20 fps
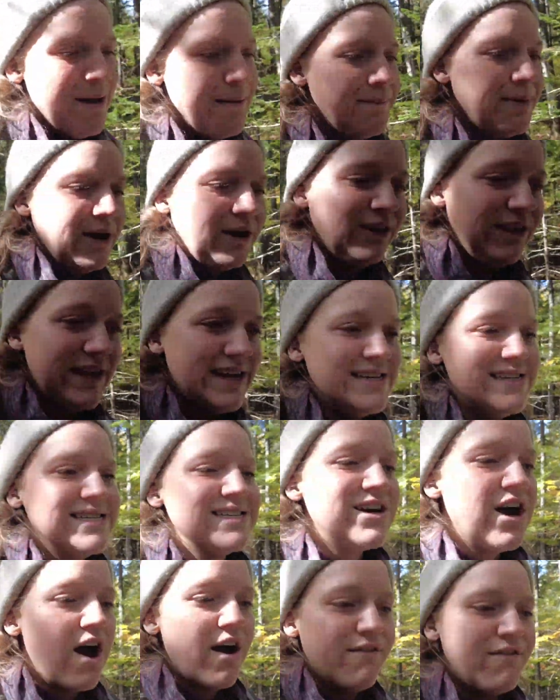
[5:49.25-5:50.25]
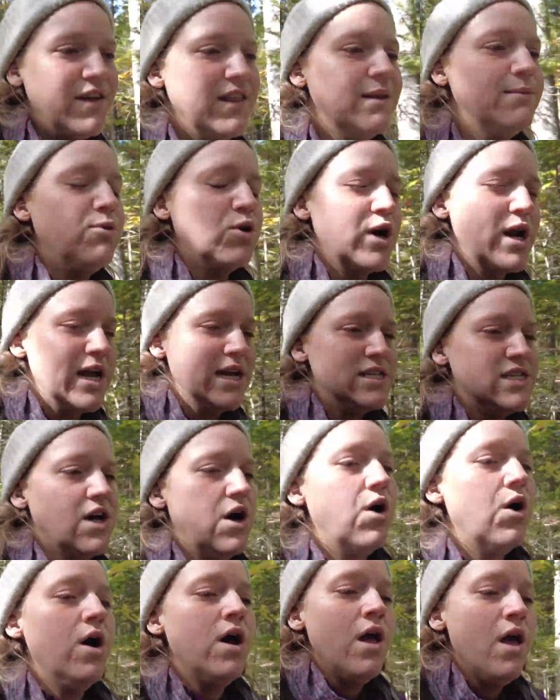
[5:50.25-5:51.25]
Apparently he has coffee in the morning,
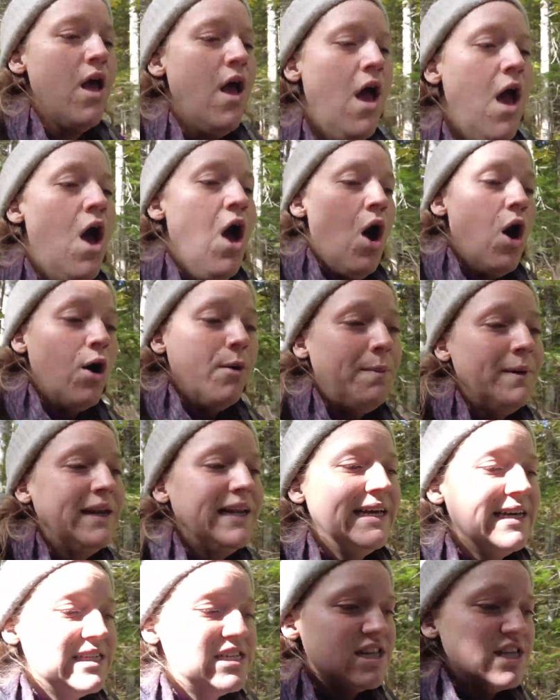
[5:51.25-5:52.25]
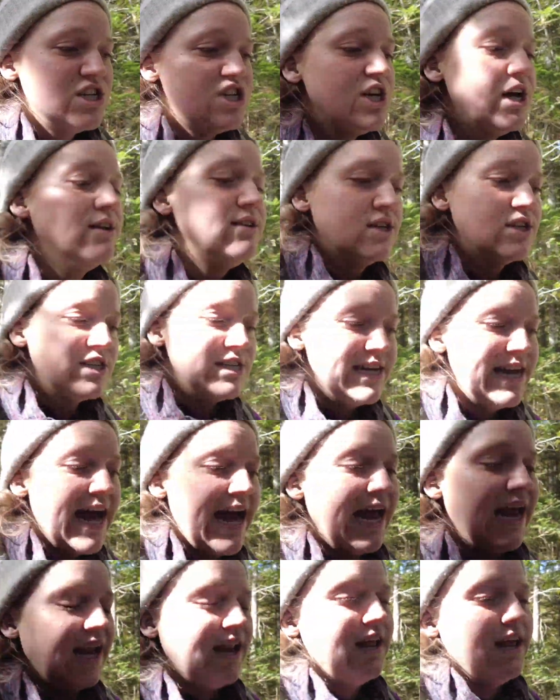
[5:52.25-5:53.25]
so hoping to get to the shelter
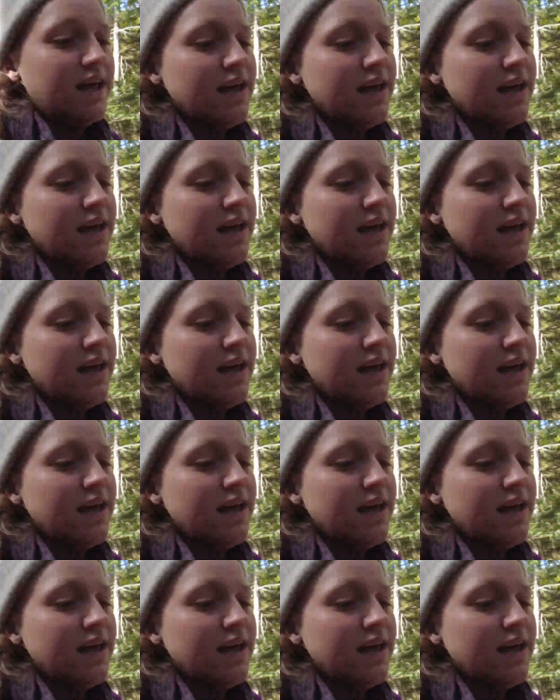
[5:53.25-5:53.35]
tonight,